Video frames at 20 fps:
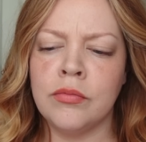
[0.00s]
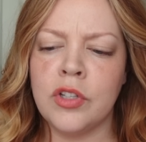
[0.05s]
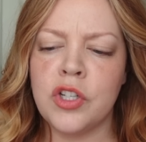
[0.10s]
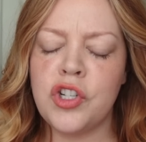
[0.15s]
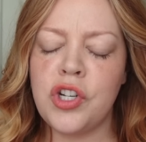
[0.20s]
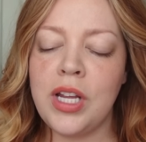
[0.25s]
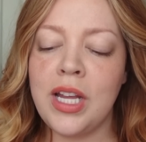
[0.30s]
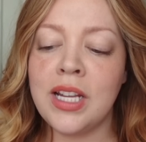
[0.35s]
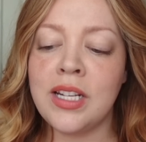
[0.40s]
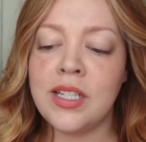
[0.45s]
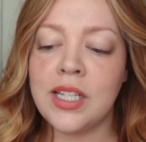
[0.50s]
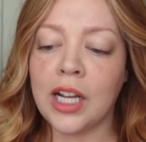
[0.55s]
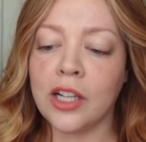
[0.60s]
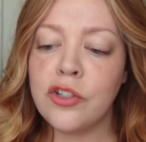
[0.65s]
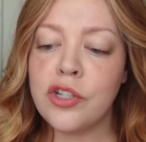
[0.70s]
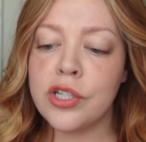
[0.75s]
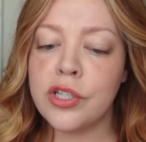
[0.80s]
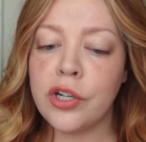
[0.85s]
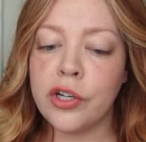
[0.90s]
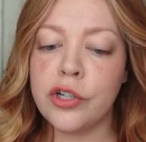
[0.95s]
she
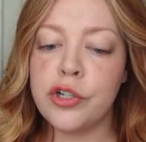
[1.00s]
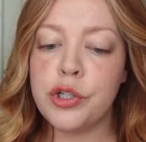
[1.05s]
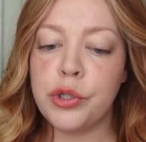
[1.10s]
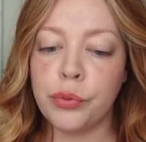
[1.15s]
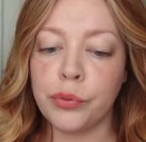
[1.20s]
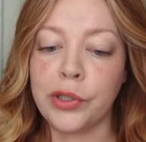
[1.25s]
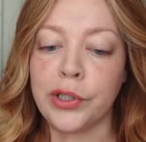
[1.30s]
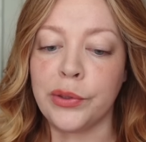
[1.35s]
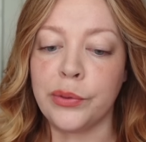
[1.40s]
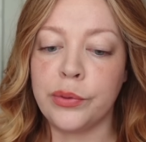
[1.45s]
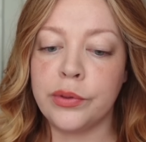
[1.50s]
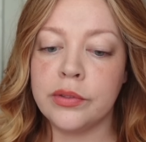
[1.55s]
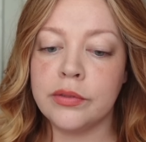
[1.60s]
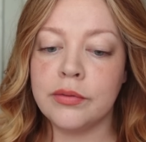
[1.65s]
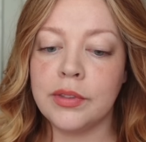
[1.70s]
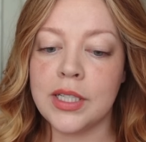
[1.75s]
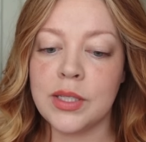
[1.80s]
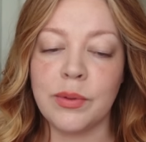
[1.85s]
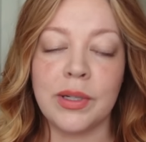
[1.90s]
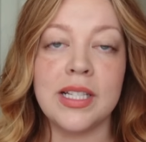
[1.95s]
indulges her true,
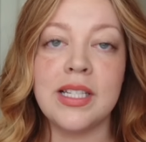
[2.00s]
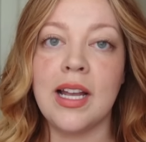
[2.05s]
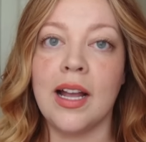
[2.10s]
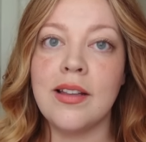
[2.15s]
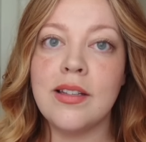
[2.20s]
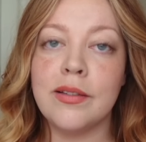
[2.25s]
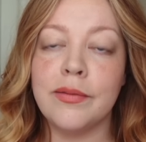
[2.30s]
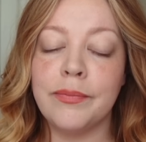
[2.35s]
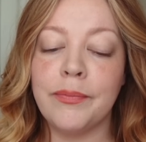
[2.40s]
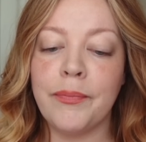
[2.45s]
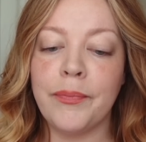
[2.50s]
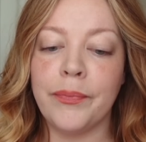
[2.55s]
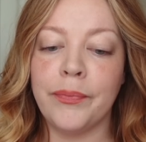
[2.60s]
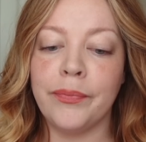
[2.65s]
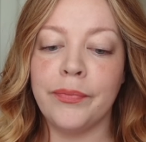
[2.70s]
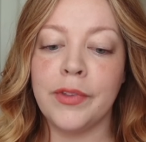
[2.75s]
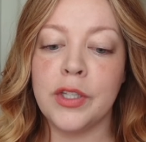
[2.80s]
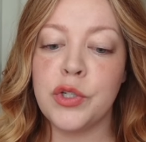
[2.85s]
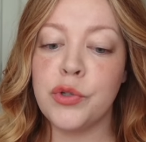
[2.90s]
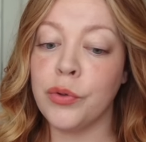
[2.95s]
is what it says.
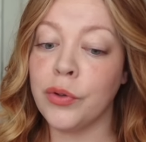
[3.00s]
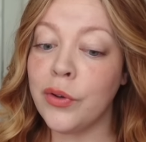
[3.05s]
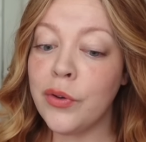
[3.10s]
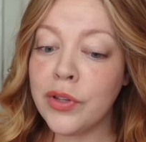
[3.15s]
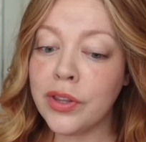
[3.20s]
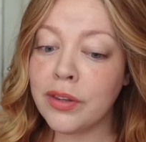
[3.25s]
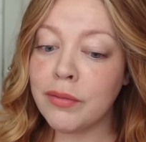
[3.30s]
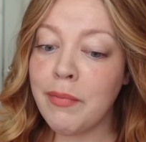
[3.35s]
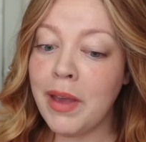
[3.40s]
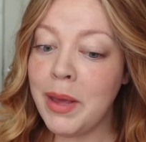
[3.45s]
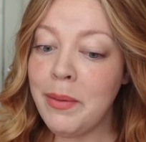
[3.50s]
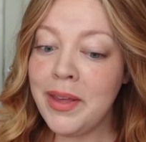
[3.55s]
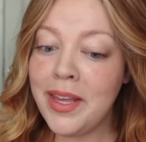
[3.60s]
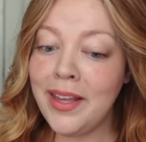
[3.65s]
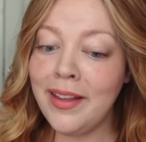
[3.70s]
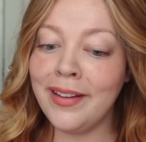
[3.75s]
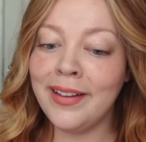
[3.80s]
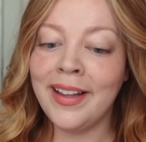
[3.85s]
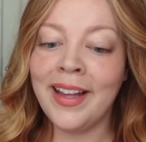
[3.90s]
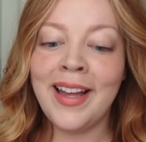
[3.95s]
Truth, maybe?
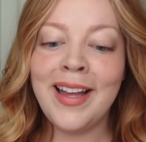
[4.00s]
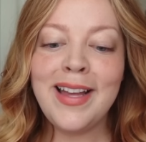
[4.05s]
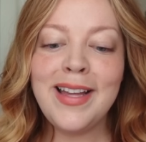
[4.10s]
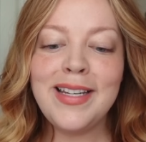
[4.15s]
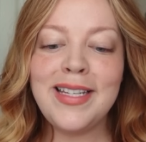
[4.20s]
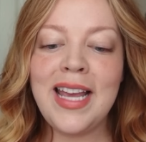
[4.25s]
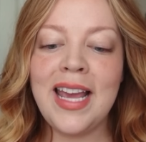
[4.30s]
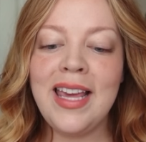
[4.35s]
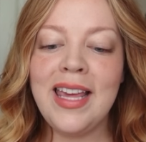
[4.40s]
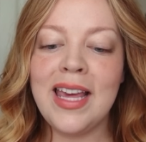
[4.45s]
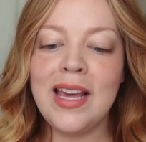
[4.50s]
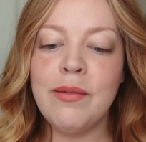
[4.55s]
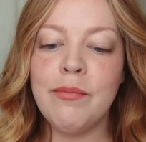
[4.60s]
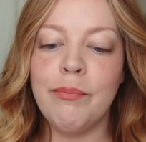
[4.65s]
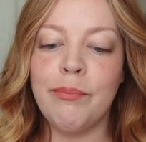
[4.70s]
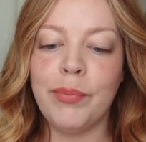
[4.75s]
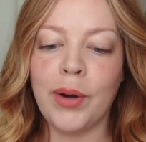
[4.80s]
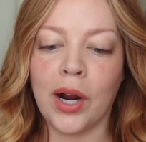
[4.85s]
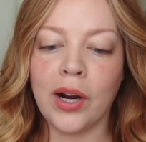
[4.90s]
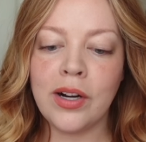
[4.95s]

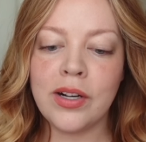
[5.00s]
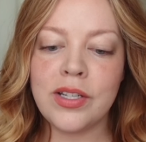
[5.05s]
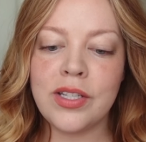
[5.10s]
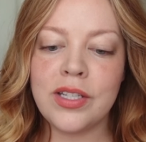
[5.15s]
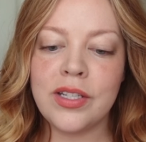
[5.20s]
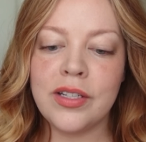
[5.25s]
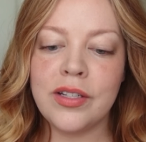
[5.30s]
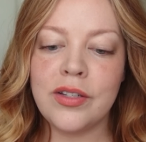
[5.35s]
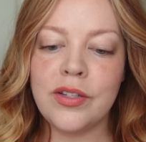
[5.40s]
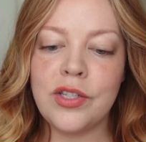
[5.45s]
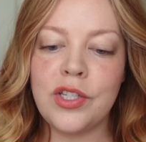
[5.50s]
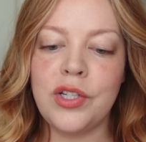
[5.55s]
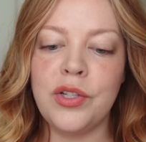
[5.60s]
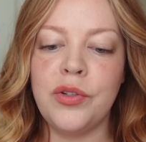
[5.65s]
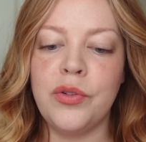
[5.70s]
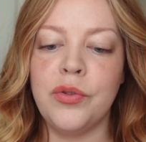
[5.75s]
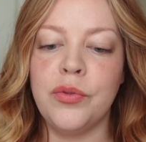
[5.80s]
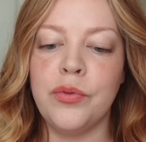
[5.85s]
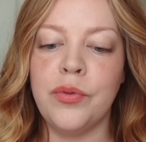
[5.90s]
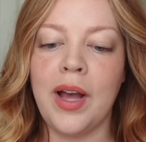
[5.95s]
Taking Bart
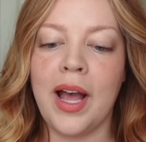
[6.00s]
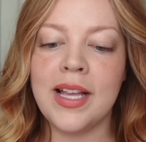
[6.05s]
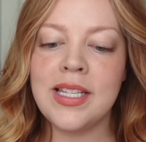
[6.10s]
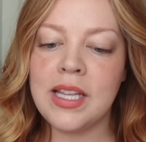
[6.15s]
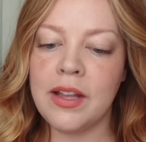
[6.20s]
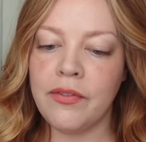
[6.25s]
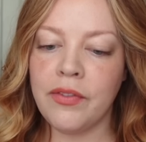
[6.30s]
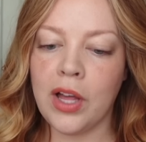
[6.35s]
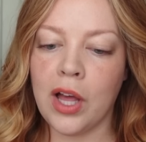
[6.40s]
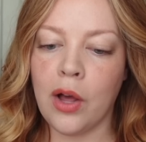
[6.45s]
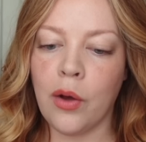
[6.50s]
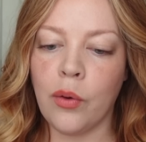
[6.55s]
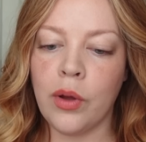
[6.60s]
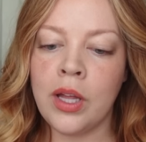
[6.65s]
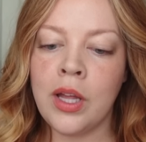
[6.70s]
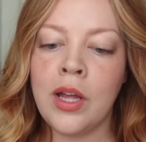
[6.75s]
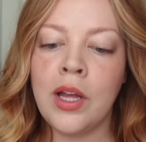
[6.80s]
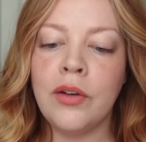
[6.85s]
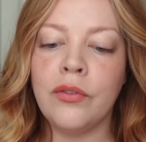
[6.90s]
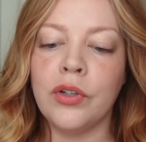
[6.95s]
to S F O
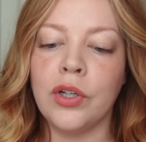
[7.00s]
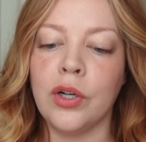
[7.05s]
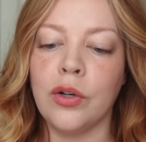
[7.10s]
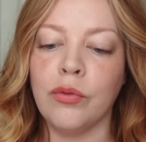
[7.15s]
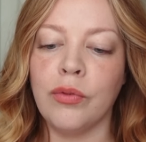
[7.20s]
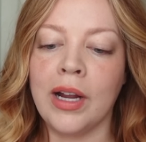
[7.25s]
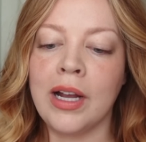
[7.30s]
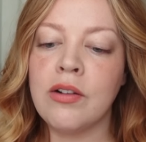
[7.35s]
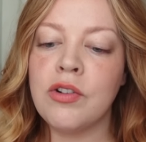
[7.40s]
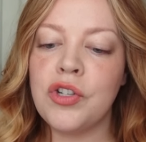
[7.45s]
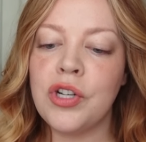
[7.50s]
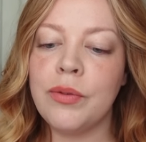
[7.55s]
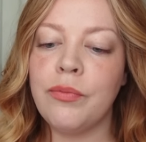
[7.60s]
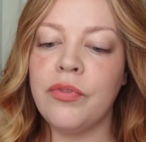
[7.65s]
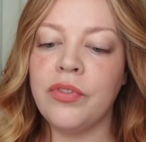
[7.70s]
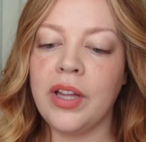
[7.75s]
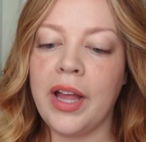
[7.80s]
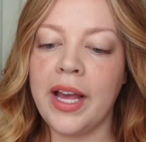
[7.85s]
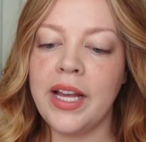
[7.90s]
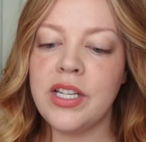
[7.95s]
for a round-trip
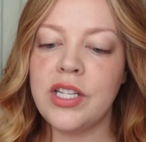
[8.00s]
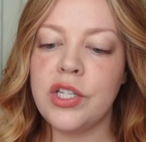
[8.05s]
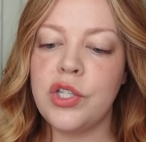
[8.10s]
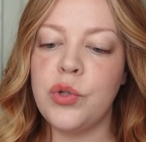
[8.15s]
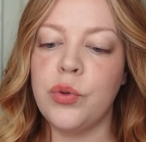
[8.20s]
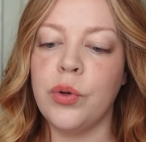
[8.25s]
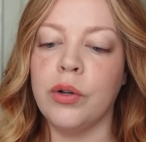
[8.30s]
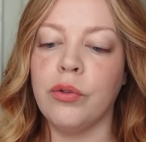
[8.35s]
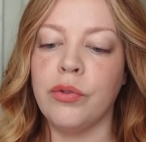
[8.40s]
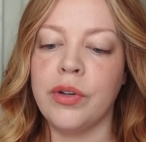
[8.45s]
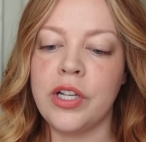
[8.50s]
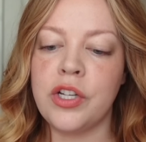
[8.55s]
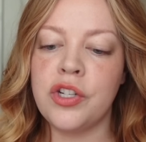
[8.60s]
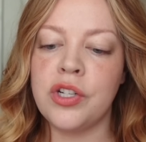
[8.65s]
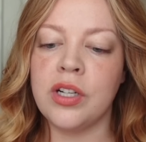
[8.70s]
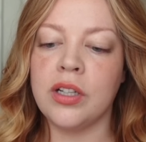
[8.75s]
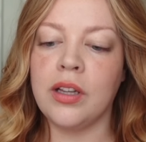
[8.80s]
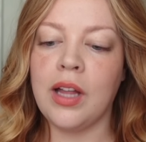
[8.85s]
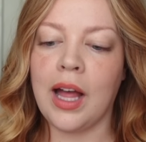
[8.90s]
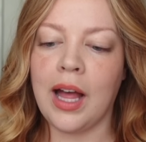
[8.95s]
flight to a
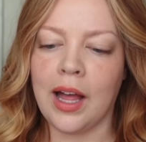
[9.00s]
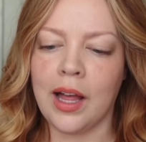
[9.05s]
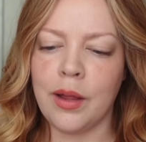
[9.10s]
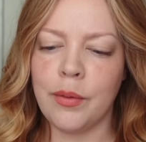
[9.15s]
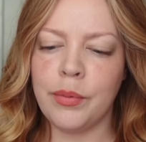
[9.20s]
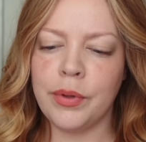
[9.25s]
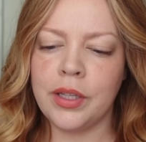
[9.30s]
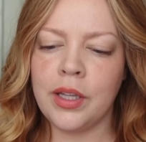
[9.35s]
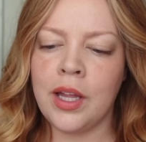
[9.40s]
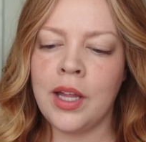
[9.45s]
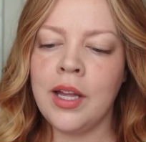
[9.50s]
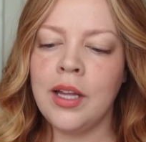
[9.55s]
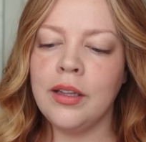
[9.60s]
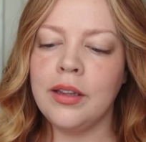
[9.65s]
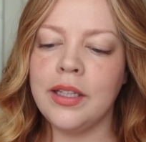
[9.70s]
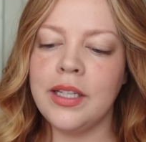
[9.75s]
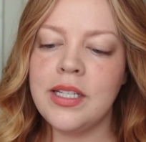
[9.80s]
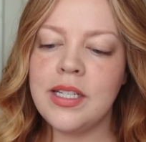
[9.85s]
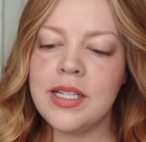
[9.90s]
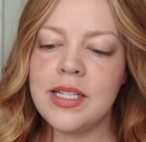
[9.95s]
regional hub.
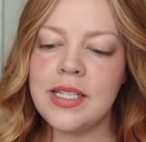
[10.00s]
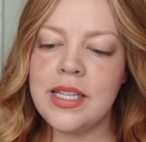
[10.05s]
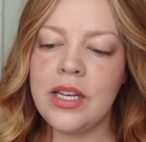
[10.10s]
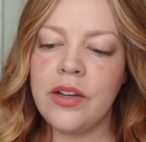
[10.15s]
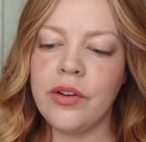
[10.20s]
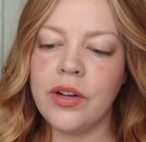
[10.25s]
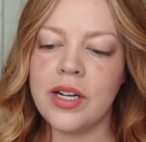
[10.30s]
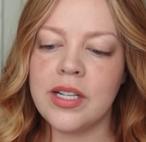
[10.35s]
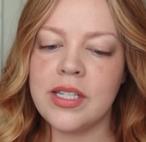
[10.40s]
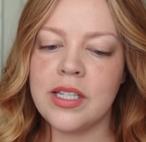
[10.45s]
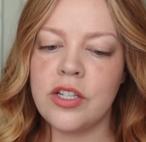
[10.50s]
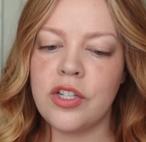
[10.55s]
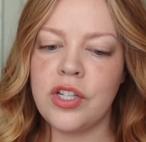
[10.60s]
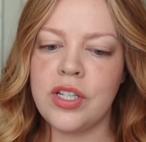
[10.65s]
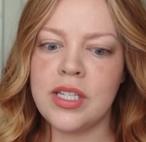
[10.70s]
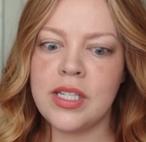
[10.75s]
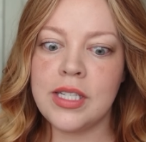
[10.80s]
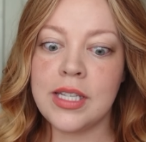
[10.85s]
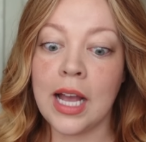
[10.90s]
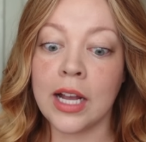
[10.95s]
Linda's secret is that
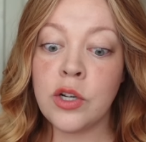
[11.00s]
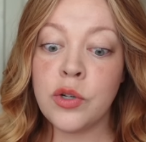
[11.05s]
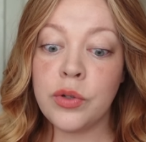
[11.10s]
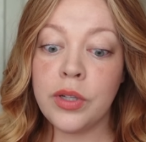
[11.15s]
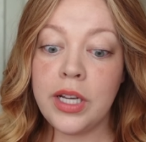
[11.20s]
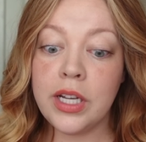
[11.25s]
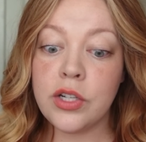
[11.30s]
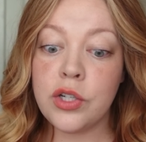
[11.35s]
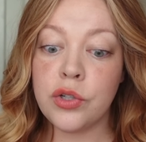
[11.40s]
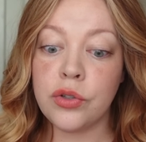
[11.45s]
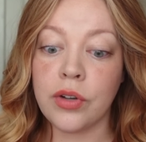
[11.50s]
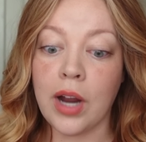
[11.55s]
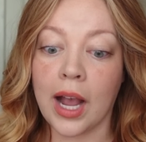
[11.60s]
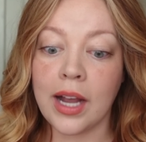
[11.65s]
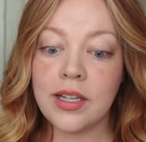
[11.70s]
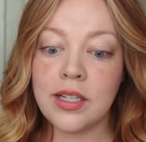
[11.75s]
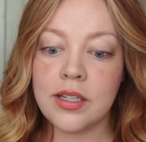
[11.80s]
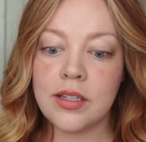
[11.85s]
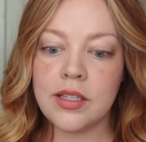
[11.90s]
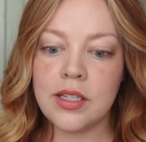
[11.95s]
she's sexually
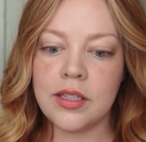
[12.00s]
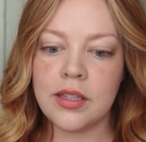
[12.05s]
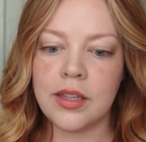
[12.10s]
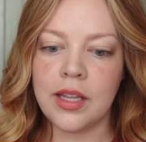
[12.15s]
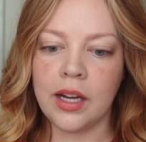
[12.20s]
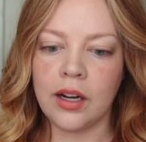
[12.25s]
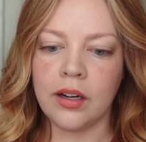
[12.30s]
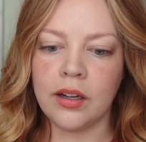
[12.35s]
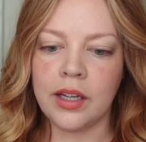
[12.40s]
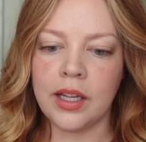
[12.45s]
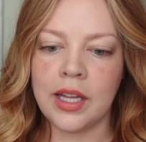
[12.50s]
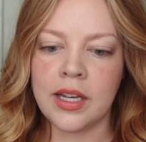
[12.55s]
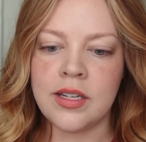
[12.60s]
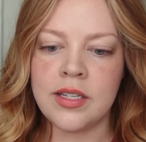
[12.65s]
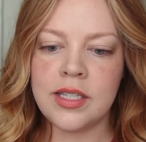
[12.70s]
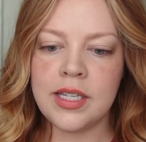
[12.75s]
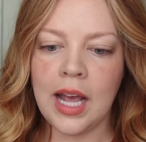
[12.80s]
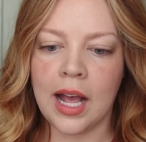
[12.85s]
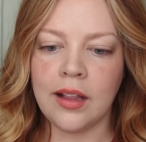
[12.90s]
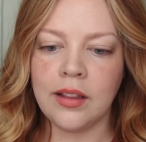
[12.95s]
attracted to their
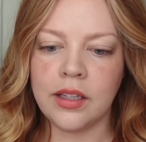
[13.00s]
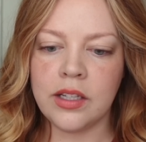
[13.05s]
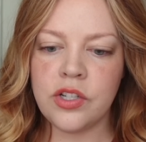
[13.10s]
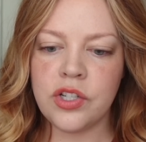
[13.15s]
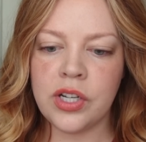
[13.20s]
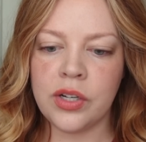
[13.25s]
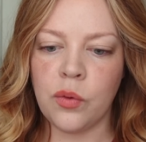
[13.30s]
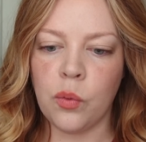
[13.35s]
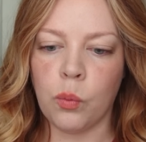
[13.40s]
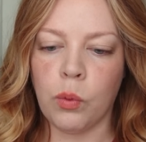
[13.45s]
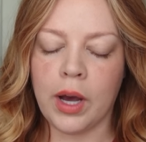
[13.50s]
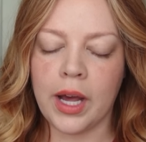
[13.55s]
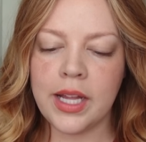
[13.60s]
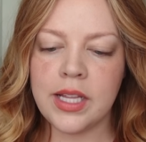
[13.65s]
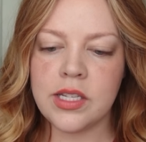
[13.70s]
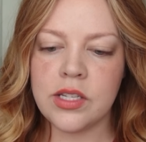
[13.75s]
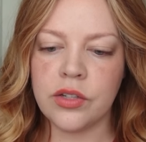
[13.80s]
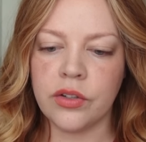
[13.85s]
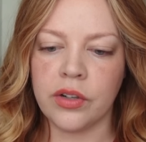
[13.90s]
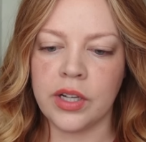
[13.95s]
intelligent
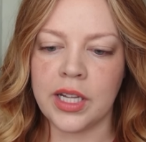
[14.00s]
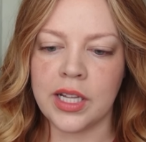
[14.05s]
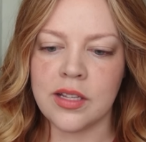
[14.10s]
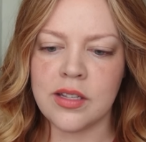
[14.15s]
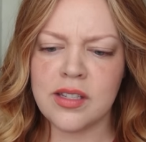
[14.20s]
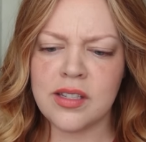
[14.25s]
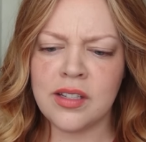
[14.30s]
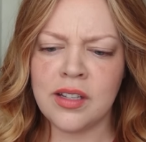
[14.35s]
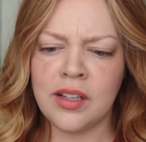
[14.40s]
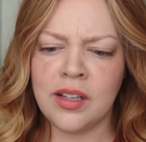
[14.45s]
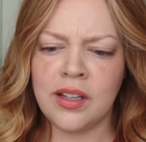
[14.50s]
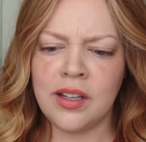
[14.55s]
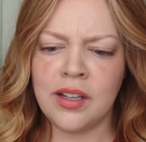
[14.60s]
widescreens,